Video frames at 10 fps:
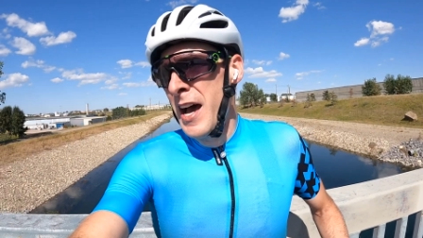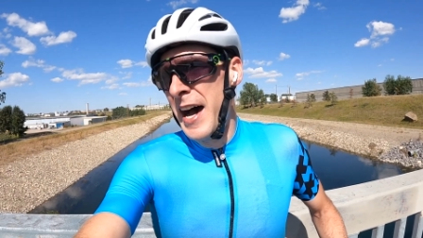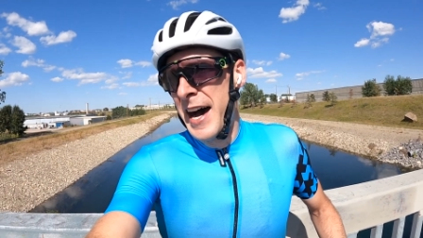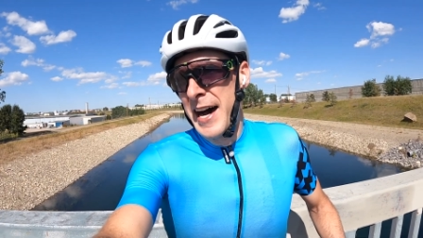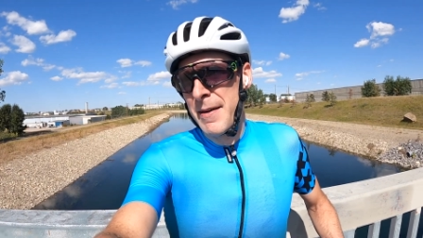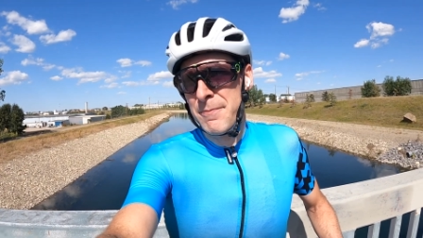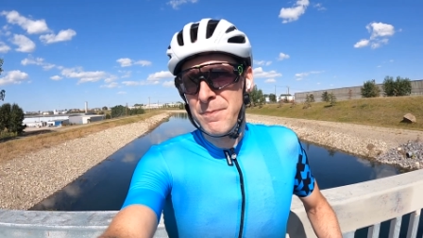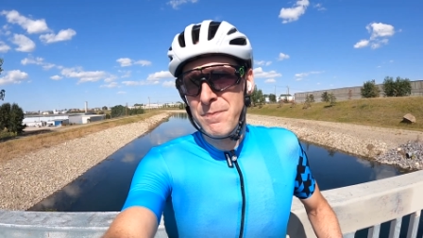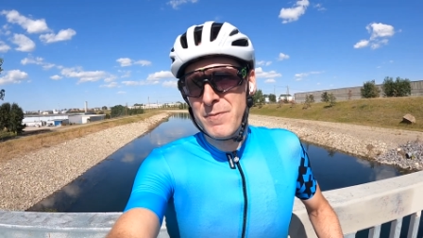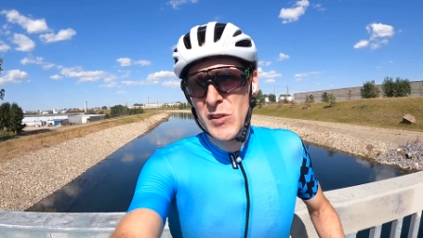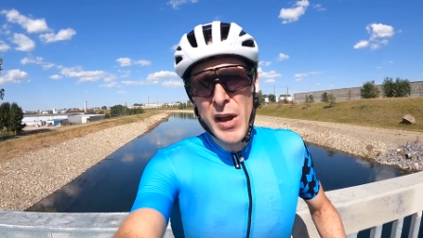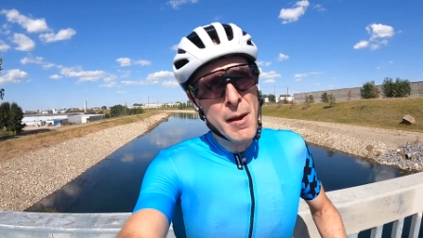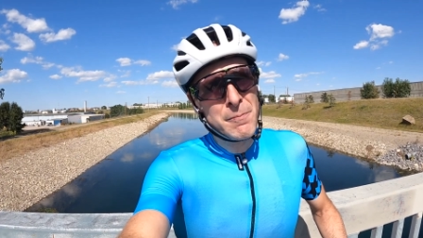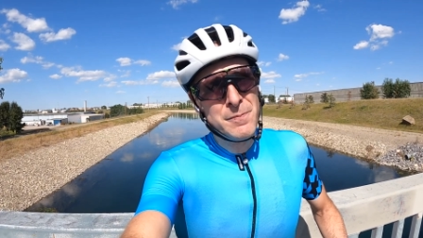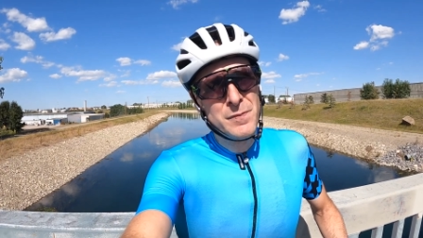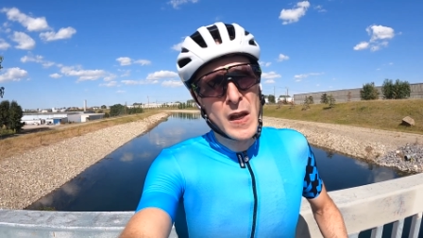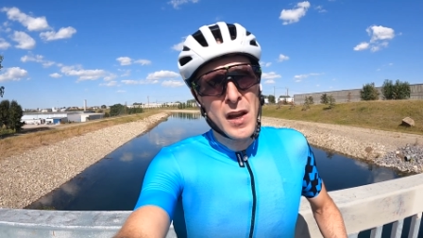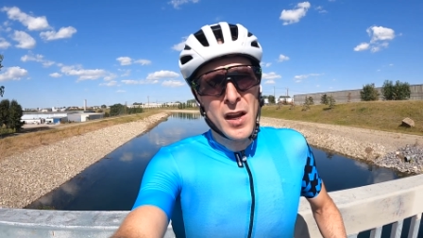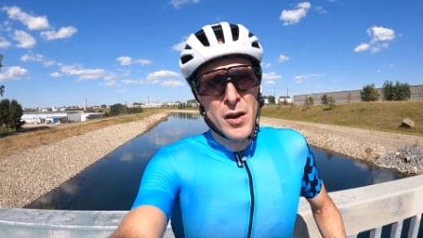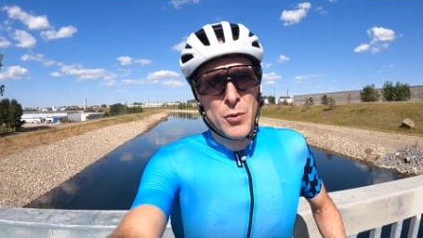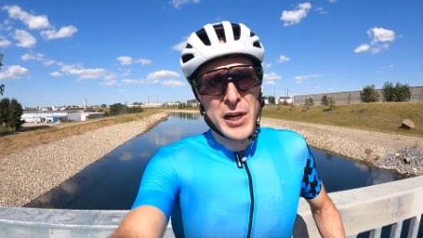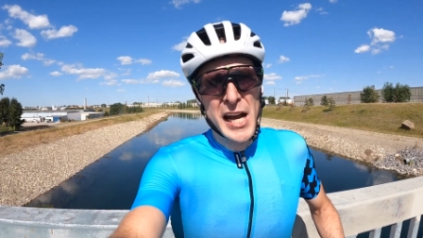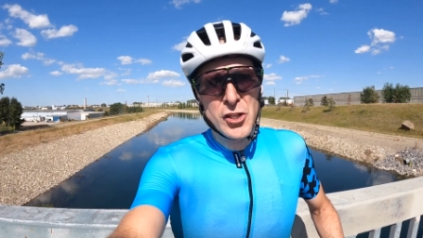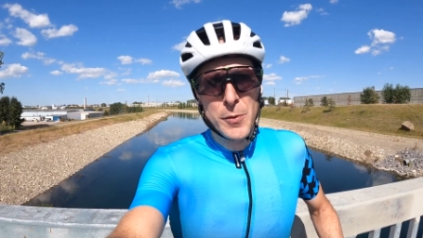Um, so yeah, We'll catch